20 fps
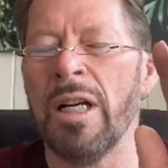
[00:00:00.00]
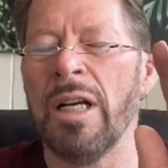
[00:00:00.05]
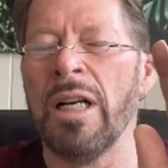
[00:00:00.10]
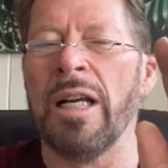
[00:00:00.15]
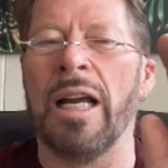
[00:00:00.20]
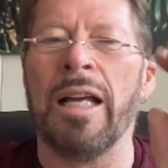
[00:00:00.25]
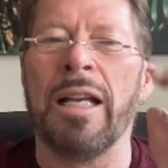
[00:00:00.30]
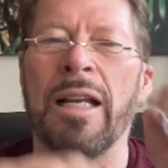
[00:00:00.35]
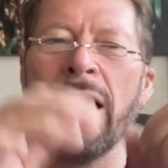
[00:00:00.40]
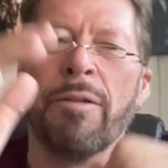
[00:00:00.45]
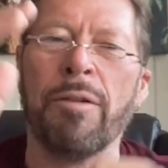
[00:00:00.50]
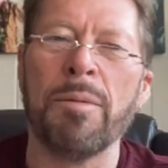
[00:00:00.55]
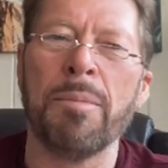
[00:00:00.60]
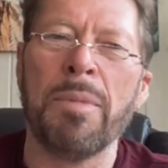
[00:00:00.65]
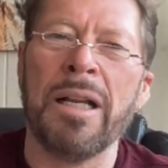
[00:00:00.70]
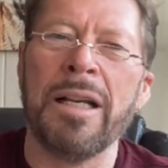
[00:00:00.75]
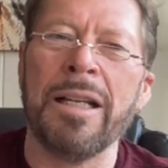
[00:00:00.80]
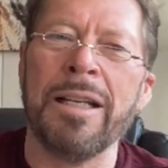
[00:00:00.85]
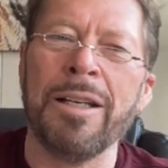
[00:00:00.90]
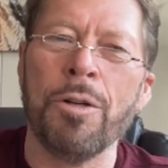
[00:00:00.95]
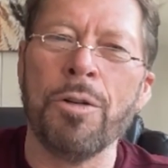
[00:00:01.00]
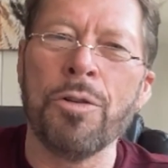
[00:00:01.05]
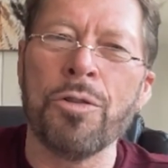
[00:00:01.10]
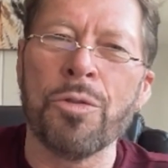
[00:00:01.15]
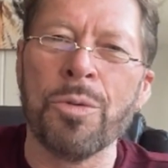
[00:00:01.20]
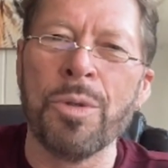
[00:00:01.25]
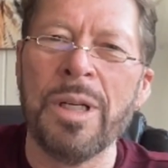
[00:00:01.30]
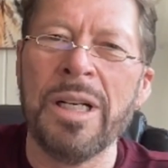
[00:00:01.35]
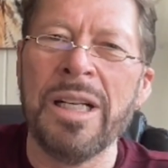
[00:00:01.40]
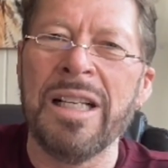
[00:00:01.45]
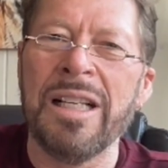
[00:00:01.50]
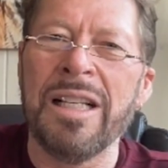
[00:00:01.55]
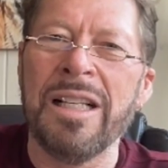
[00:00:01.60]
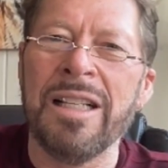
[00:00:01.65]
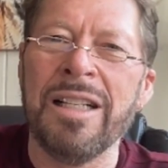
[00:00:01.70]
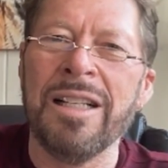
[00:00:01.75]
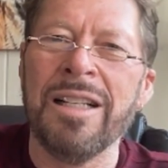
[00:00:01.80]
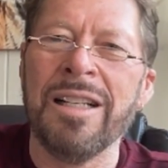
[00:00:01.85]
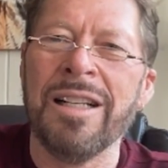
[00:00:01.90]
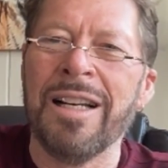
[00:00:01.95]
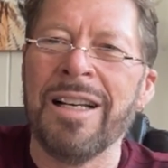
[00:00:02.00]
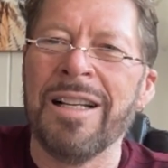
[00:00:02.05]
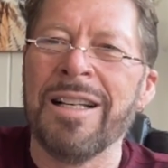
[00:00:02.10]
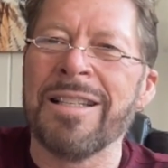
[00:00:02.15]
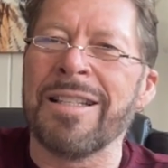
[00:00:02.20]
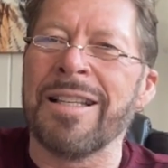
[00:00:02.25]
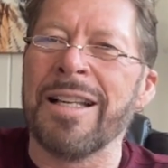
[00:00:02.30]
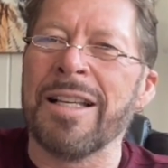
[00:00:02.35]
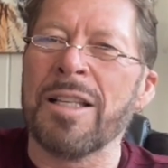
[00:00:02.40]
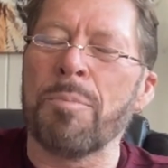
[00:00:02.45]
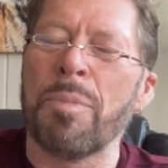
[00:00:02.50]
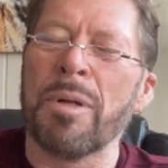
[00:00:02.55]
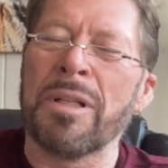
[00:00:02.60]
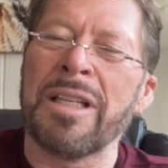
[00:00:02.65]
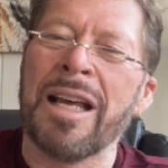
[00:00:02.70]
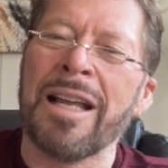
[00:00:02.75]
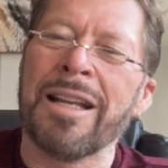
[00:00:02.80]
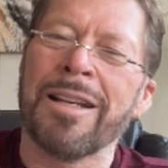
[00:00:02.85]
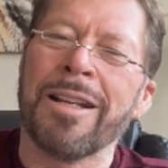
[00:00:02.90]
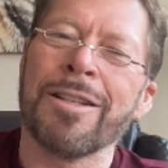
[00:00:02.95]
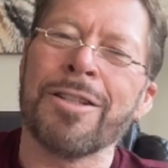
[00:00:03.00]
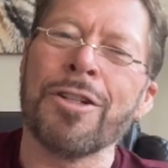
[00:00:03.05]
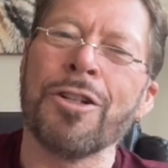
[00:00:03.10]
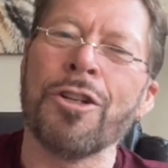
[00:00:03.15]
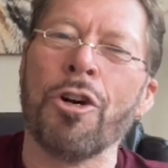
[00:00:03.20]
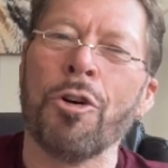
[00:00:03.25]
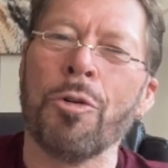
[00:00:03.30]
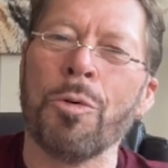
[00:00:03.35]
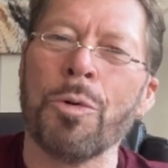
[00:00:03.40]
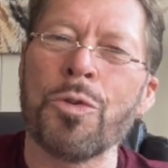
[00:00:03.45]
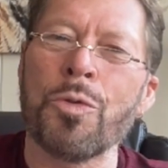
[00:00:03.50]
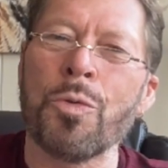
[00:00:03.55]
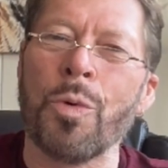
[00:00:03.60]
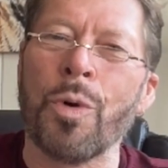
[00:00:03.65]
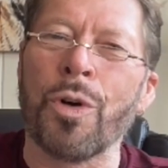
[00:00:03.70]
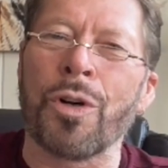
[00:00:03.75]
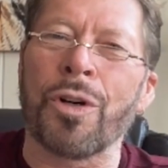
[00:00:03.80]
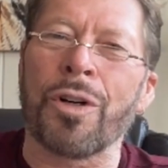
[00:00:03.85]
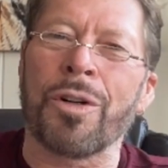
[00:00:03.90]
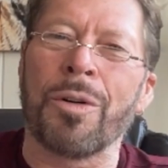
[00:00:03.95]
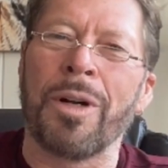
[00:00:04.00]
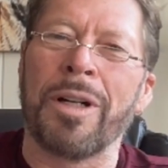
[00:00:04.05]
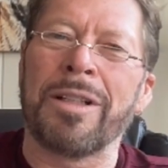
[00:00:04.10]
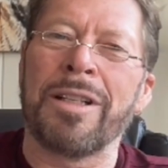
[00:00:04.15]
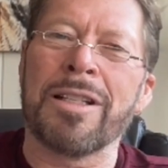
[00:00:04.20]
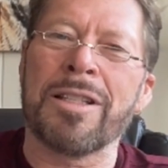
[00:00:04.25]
and everybody who's Ri says, "But that doesn't always work, right?